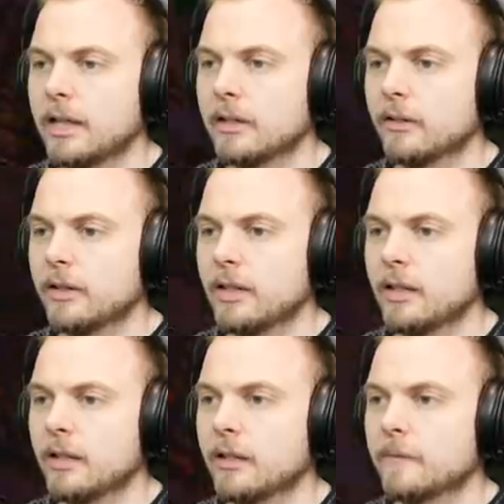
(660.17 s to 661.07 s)
get on
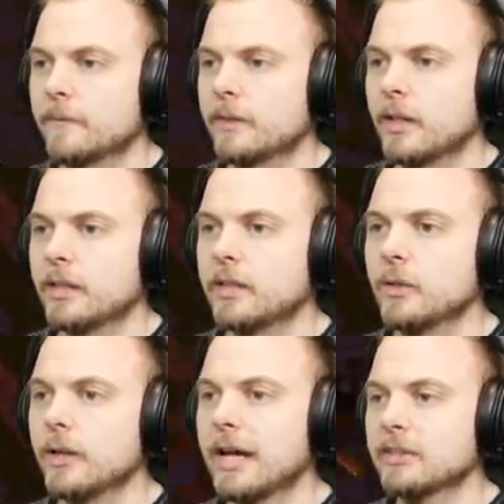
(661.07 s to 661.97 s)
here. And then
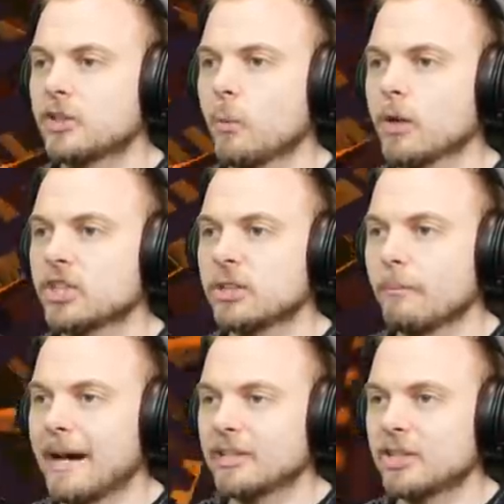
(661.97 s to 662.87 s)
you guys can watch the
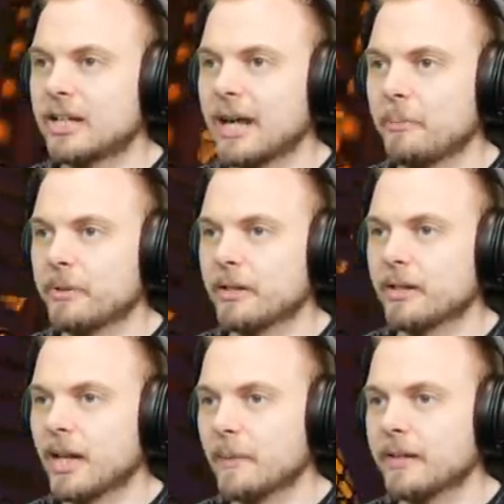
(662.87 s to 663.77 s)
magic
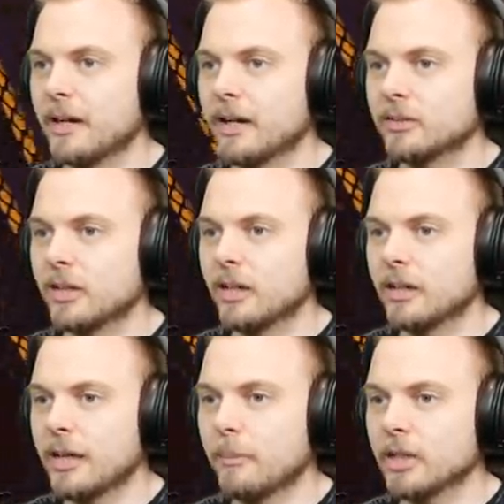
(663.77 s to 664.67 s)
happen. Here we go. So,
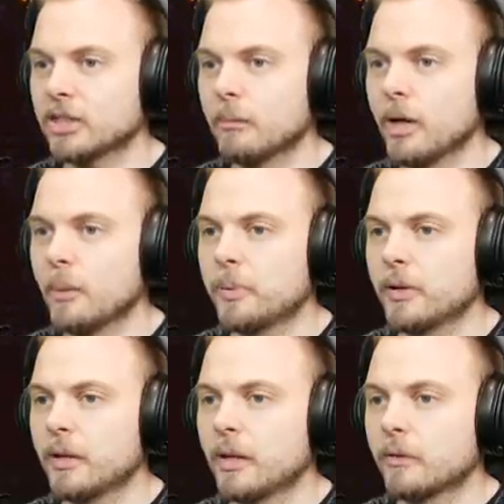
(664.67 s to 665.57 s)
yeah, bots come up.
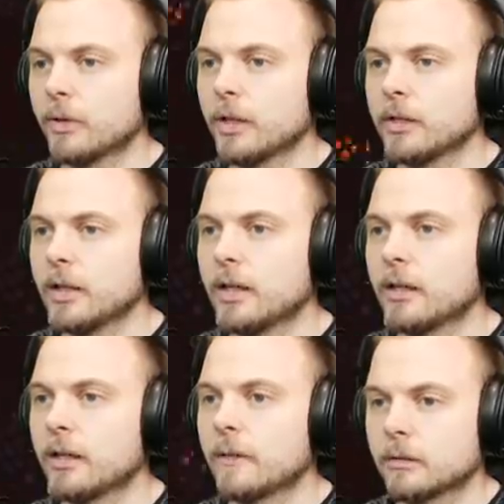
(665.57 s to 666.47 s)
Run under.
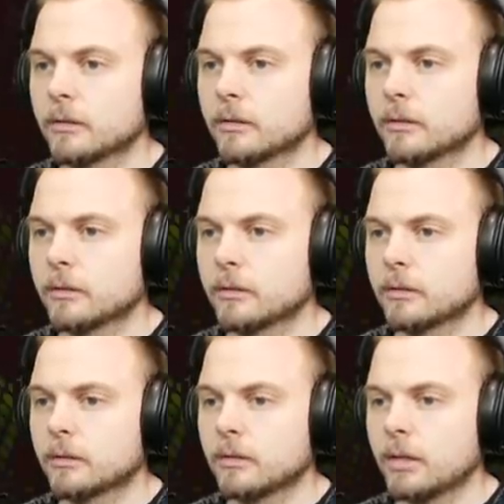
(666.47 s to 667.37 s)

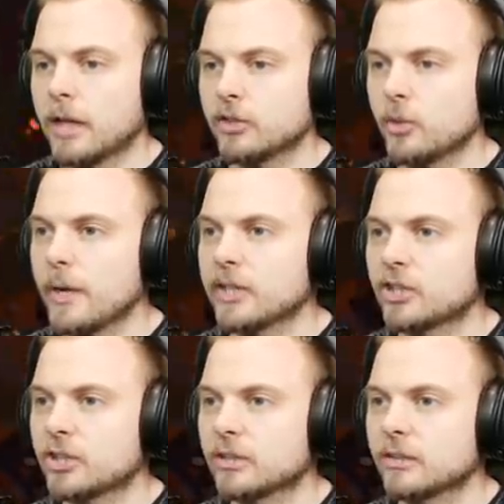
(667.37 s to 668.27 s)
Get
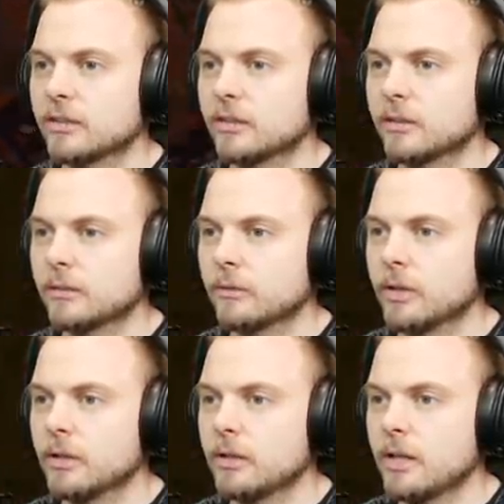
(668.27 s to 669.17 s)
squished. Run
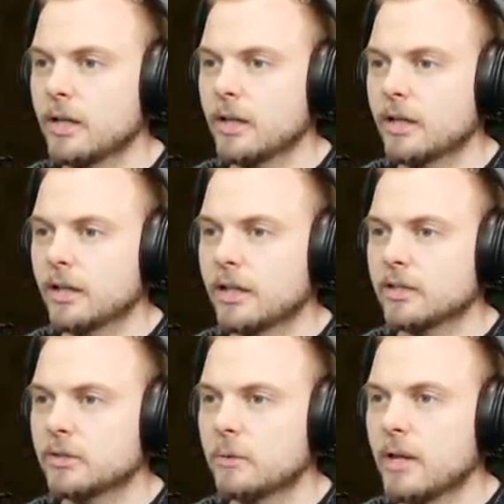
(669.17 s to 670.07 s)
under. Get
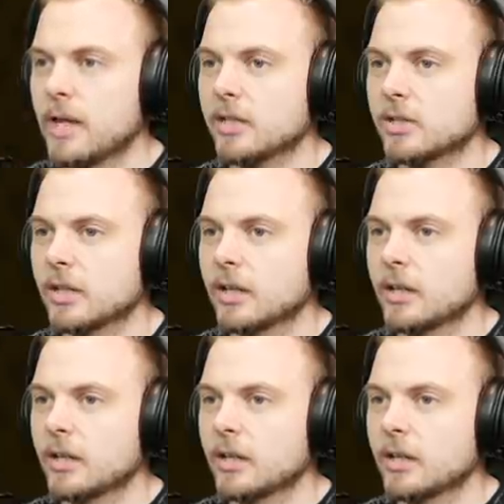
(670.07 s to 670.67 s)
squished.